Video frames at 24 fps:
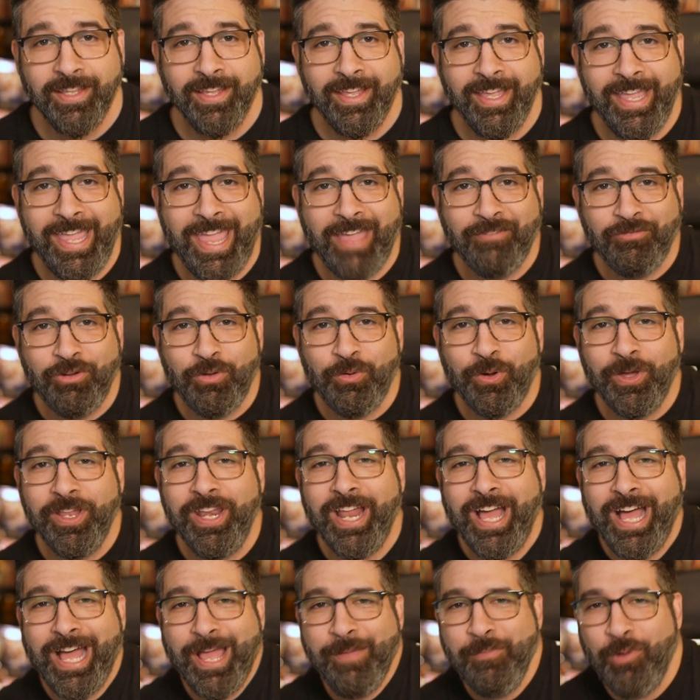Hey
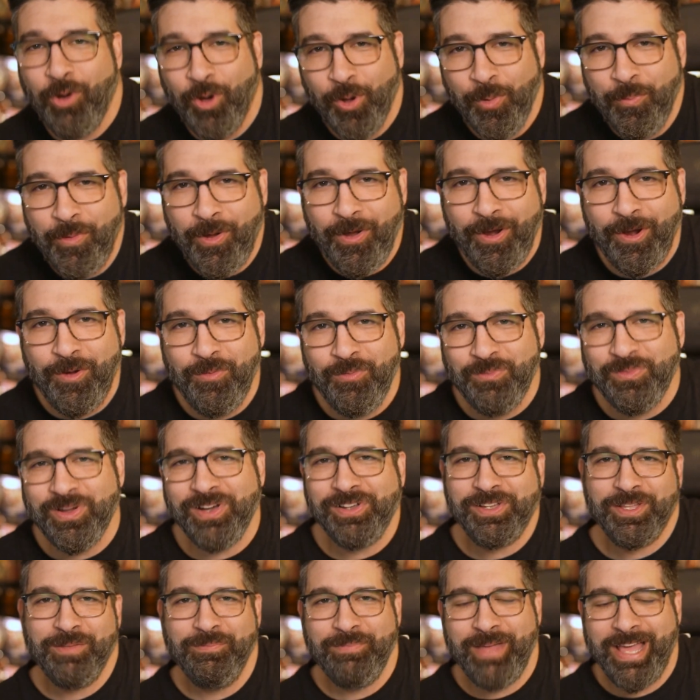everyone, I'm Omar and
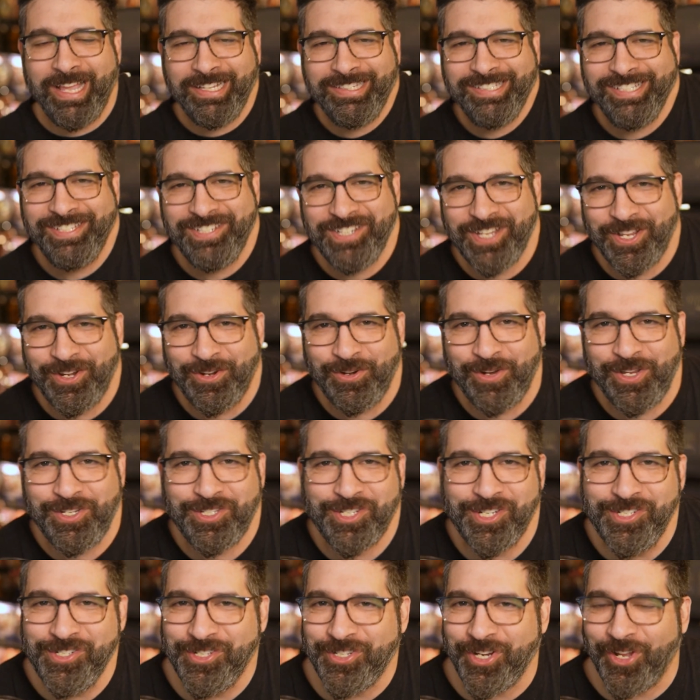welcome back to
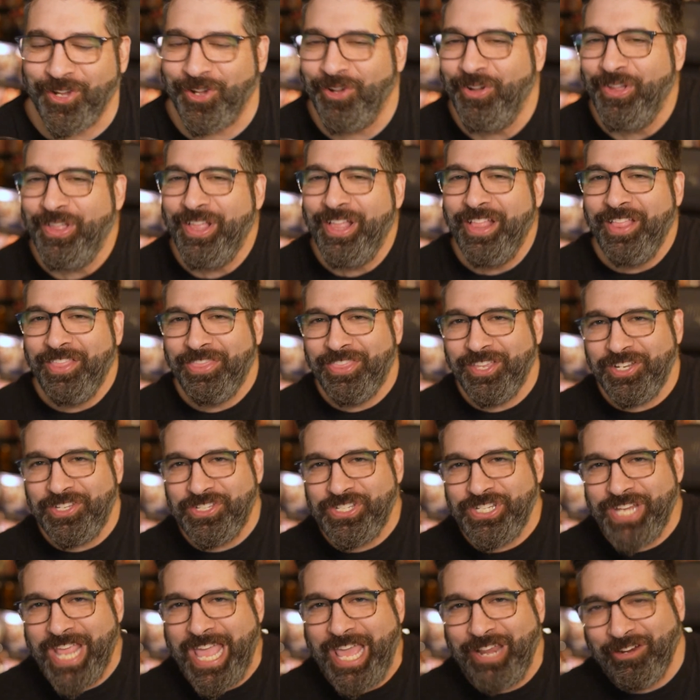Generation Joe, the
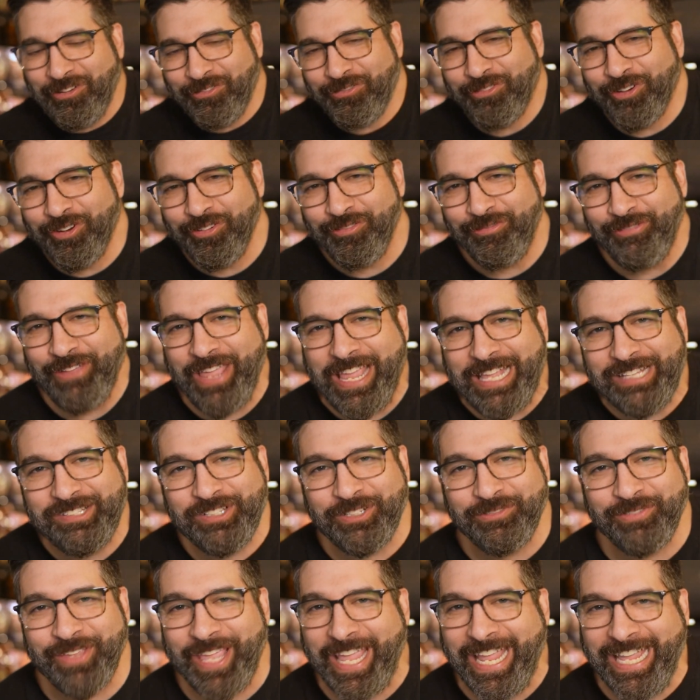channel for
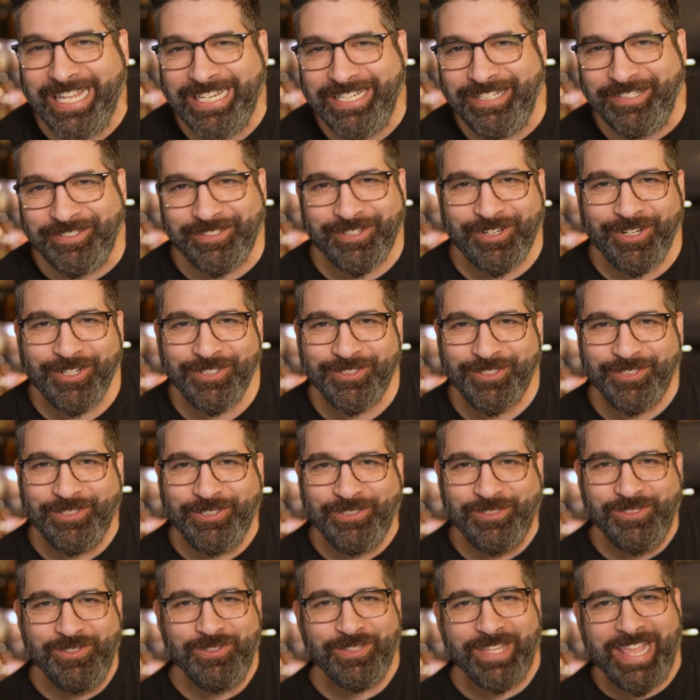fans of 80s
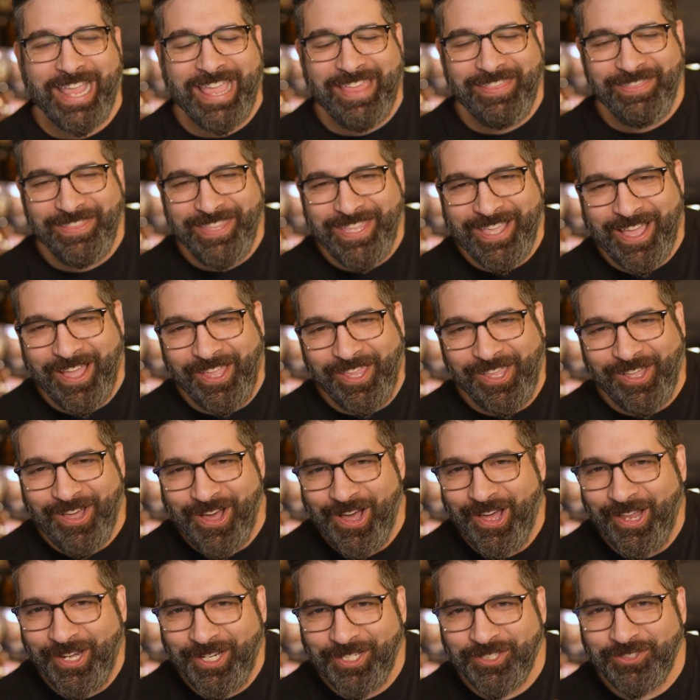cartoons and the
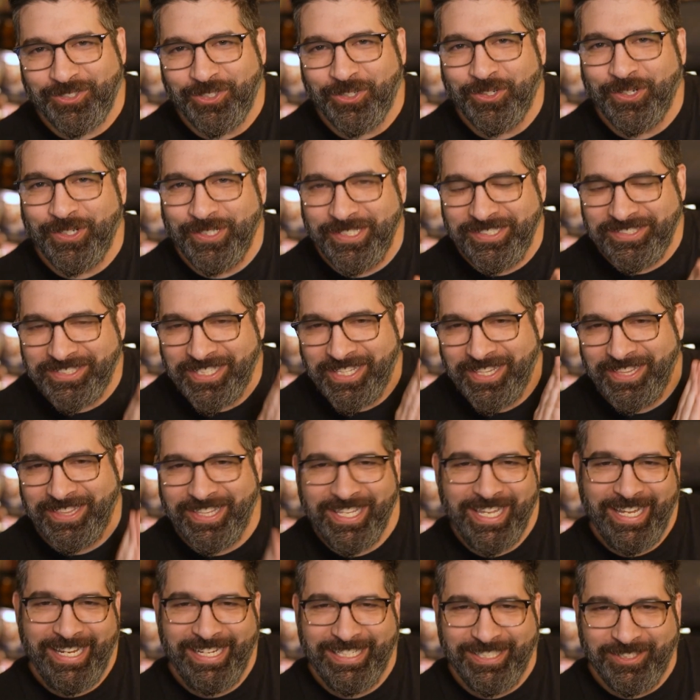iconic toys
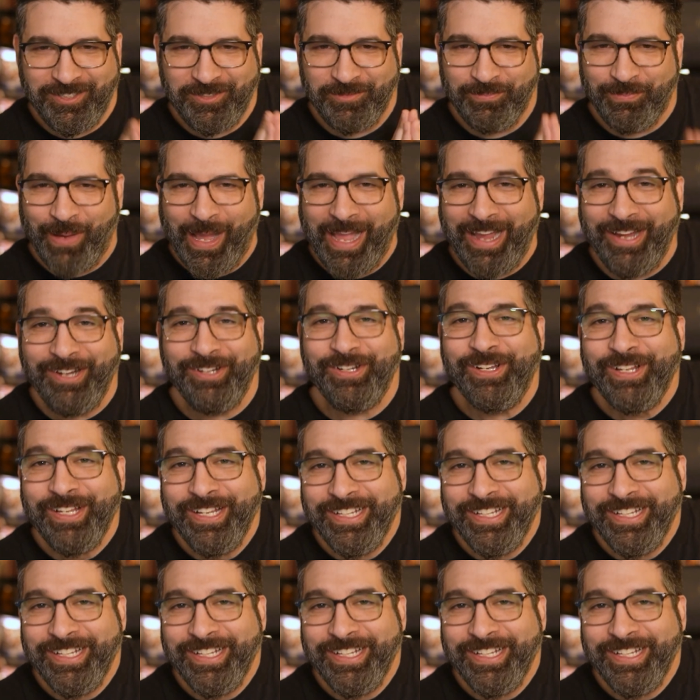they inspired.